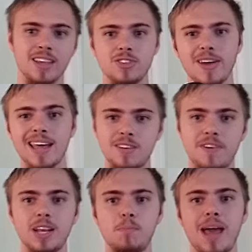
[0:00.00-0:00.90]
So I had to
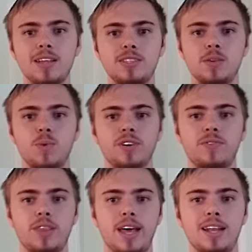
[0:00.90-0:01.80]
find a balance that
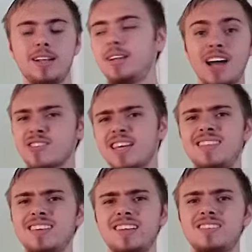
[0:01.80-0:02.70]
worked for that. Honestly,
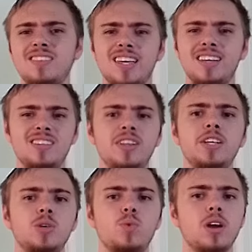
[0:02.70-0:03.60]
I think that's something I still
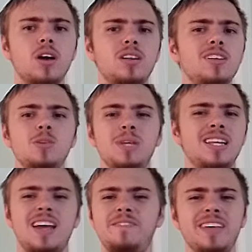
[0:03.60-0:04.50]
need to work on a little
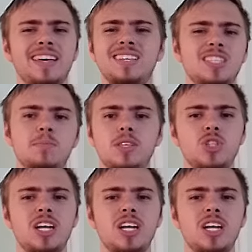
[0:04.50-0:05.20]
bit. I feel like in some of the